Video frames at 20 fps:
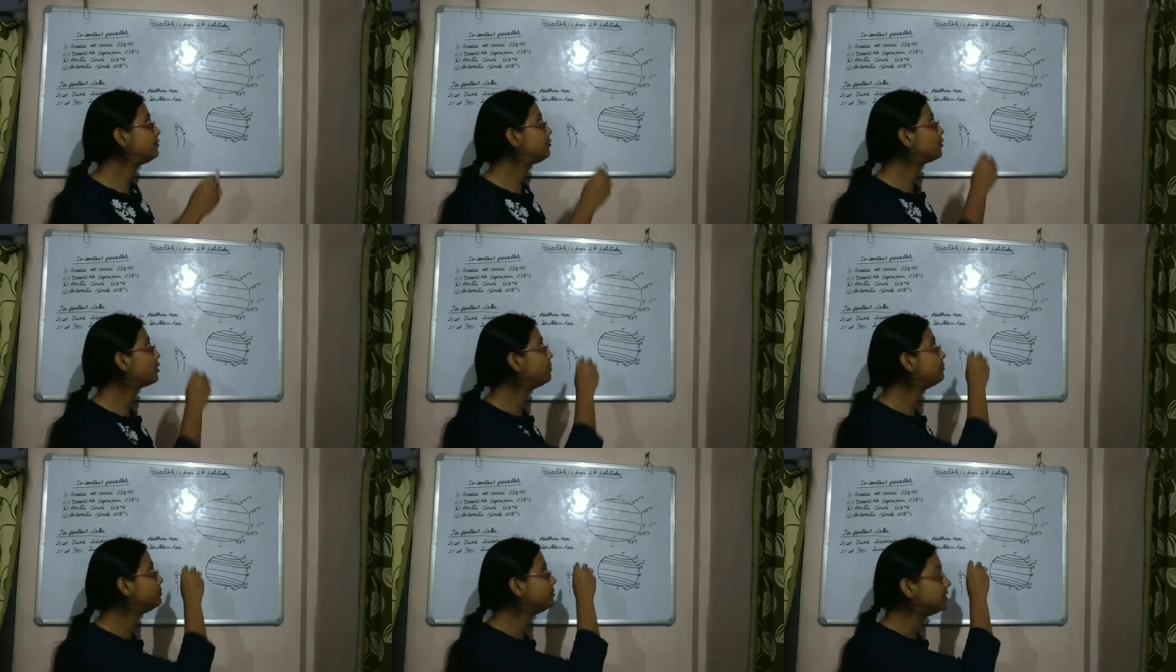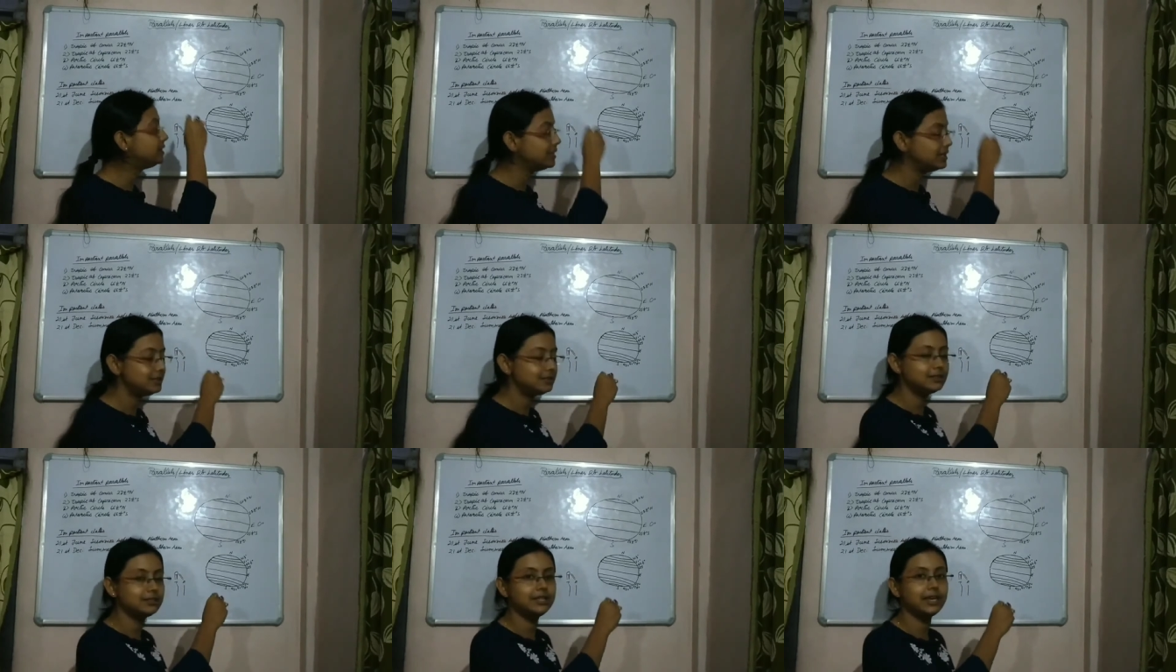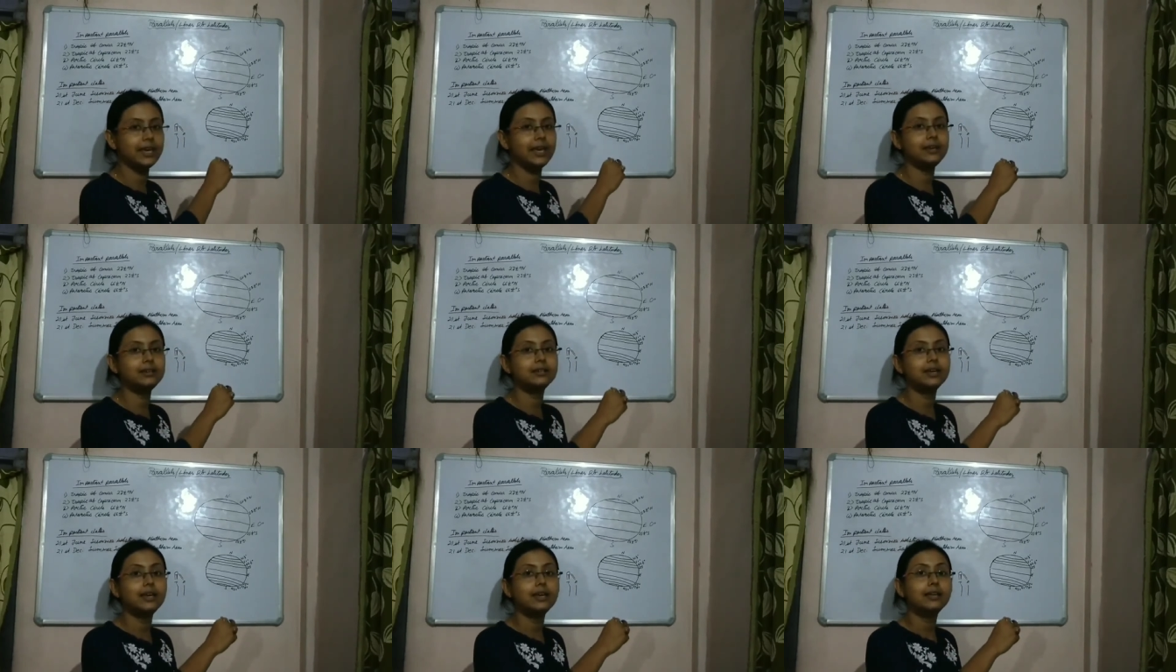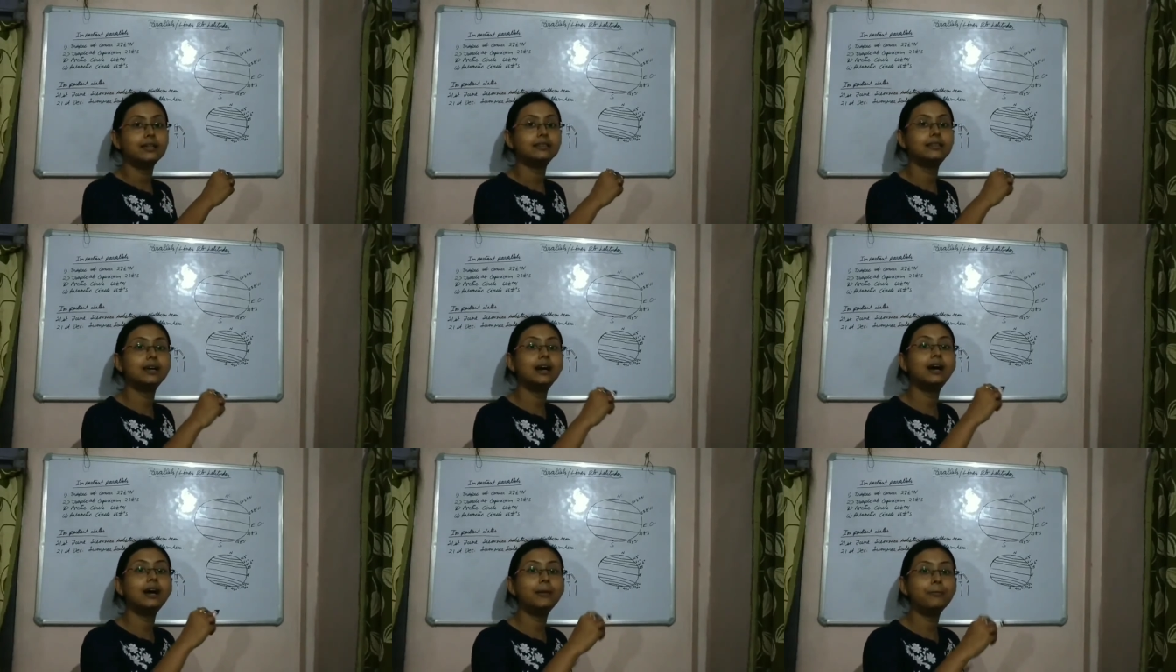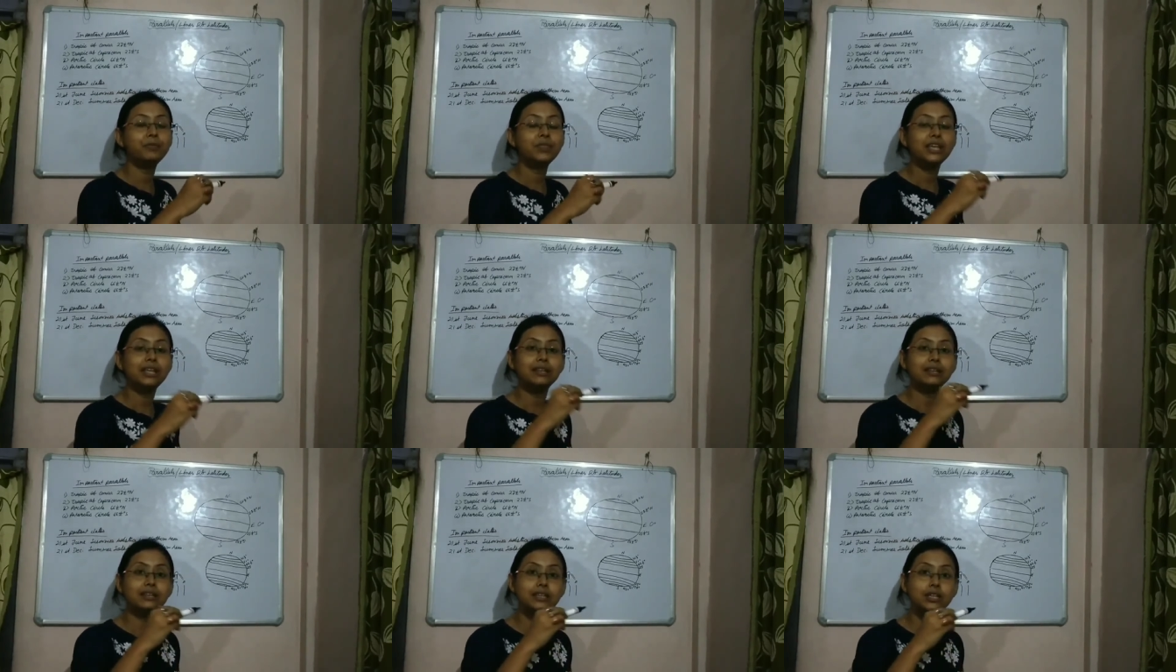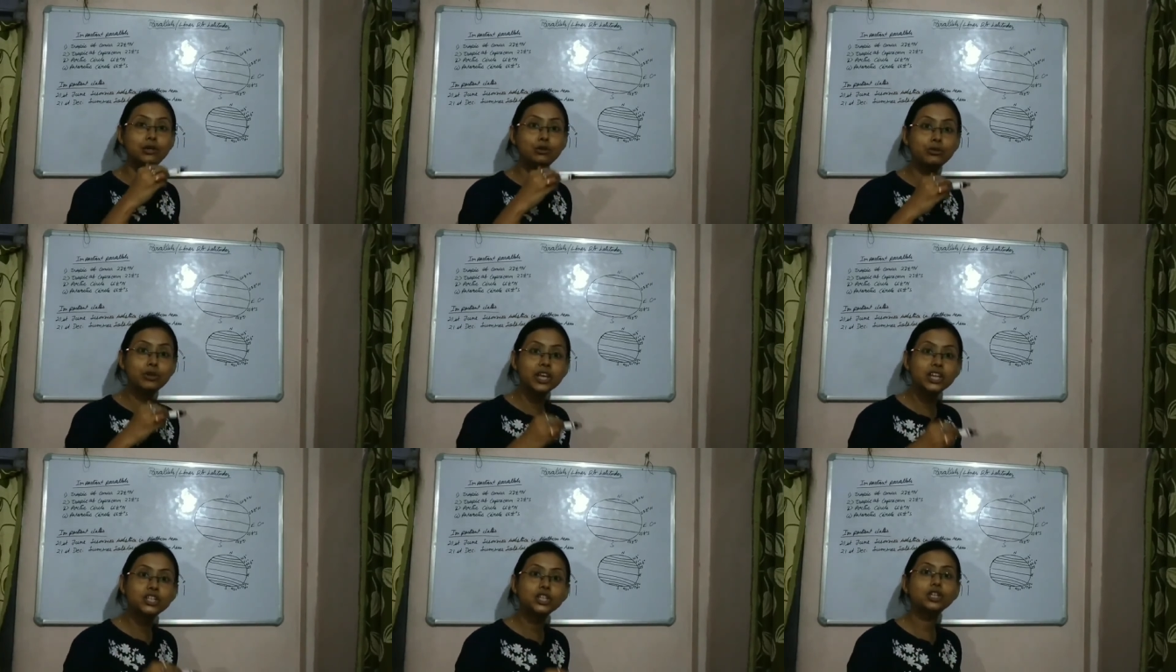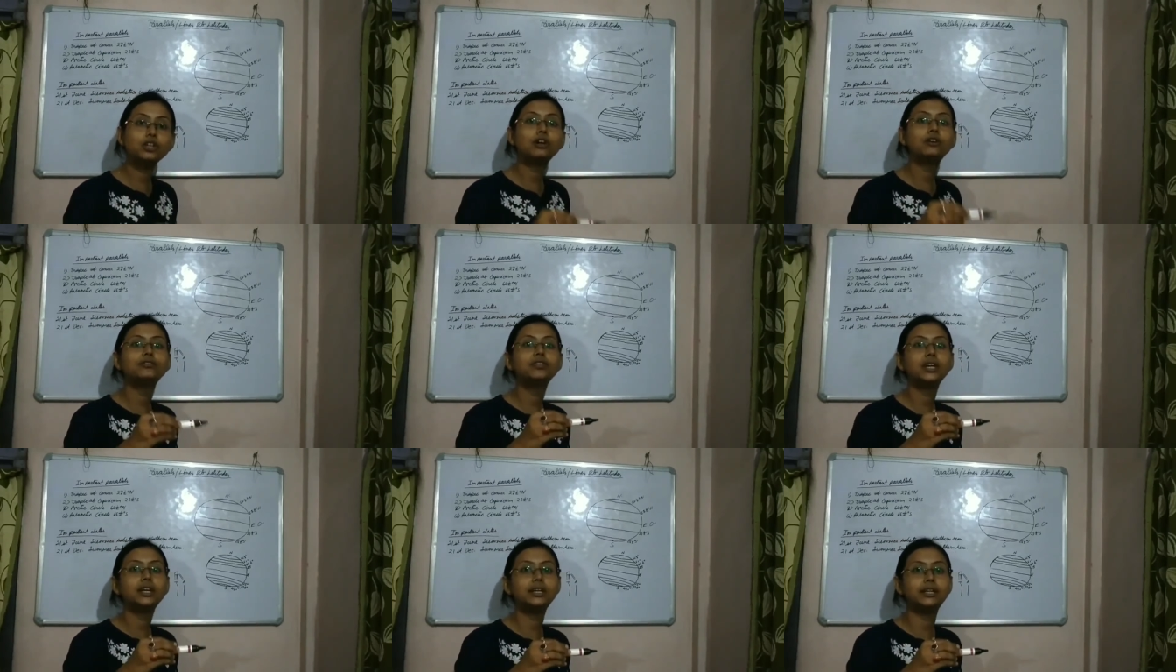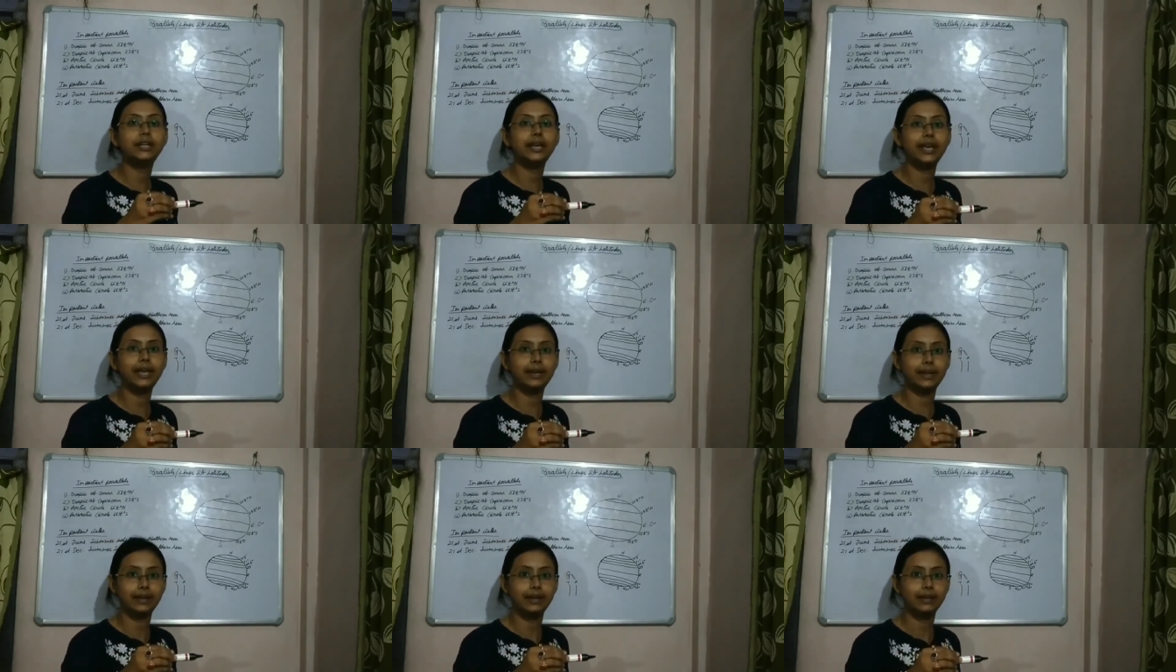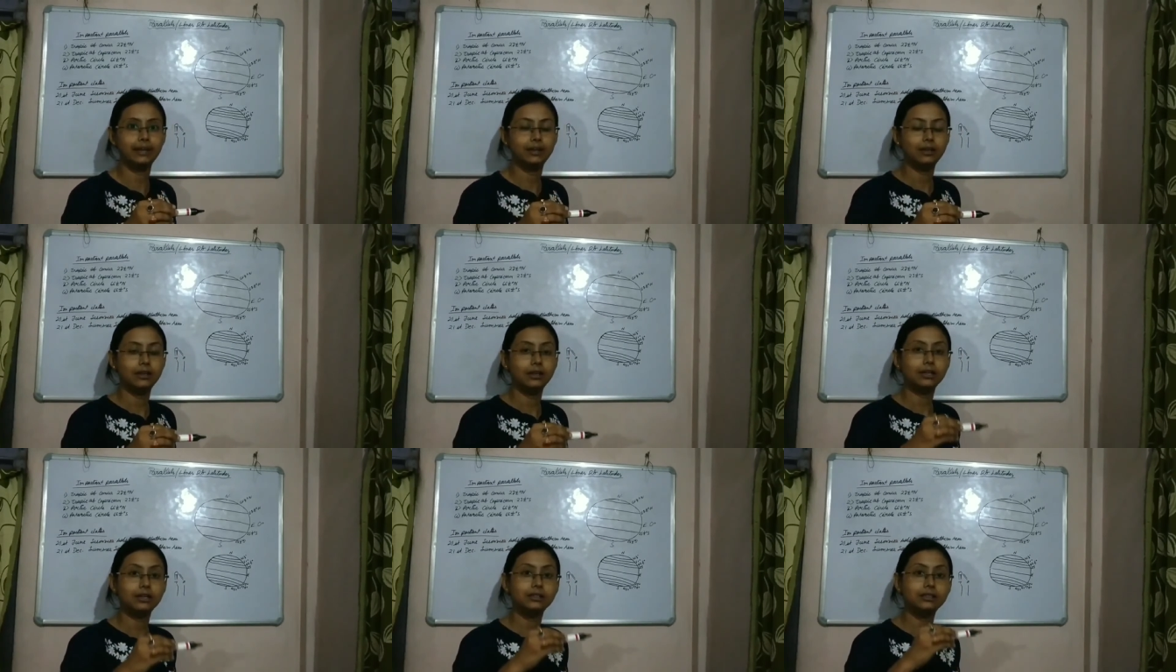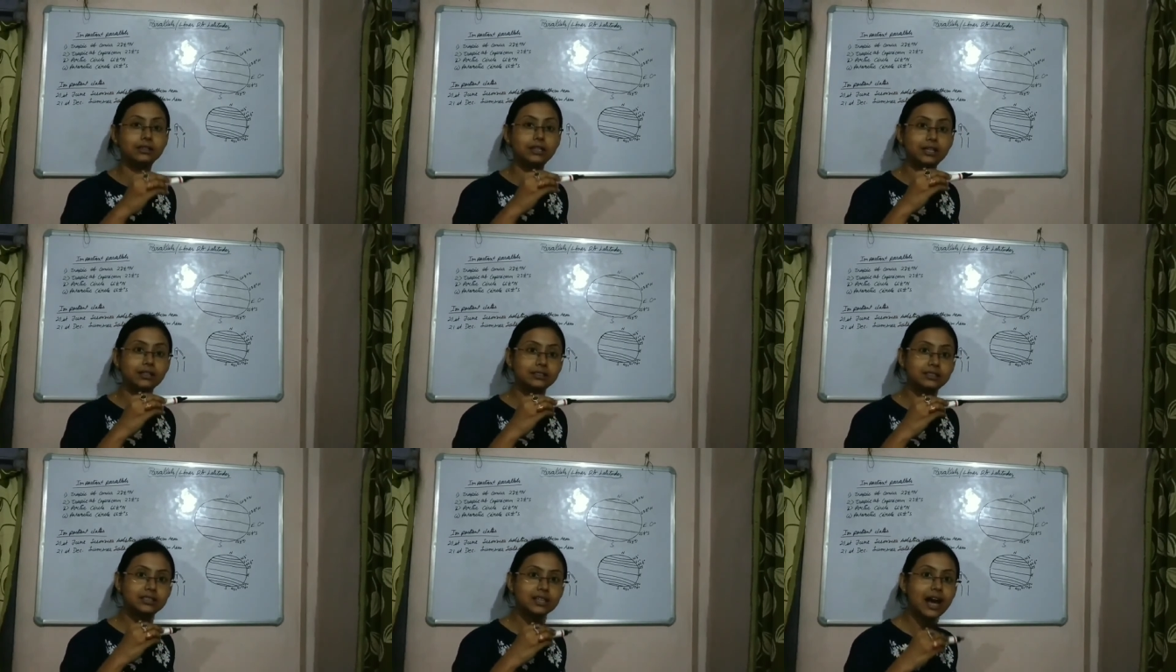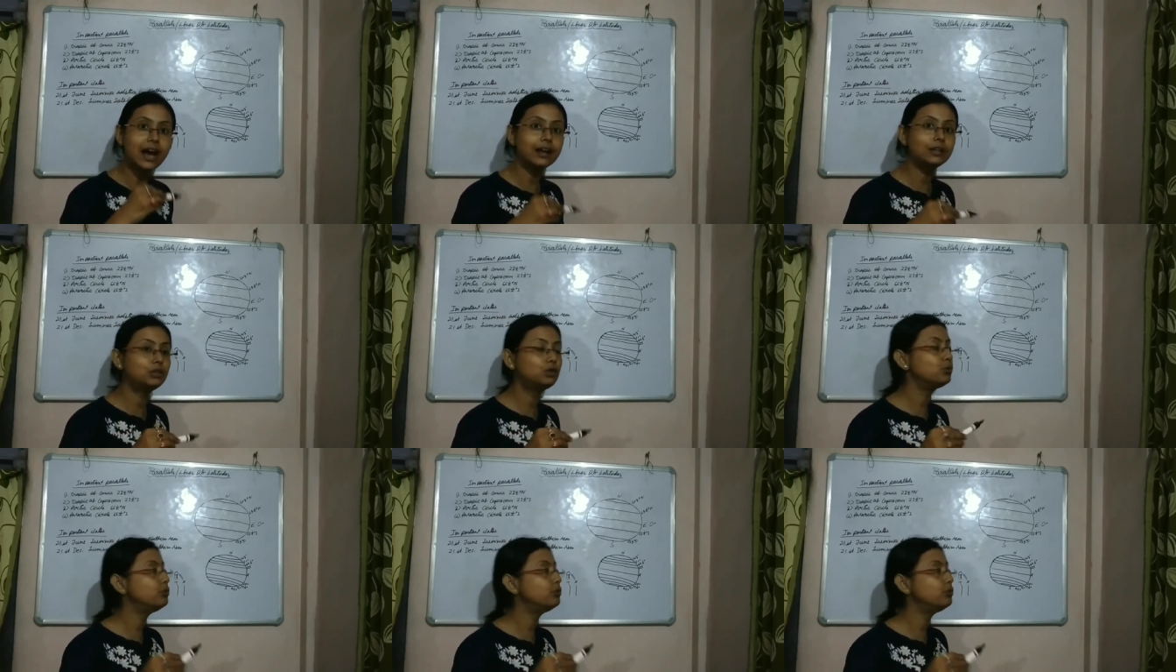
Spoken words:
from this date, the duration of the day start to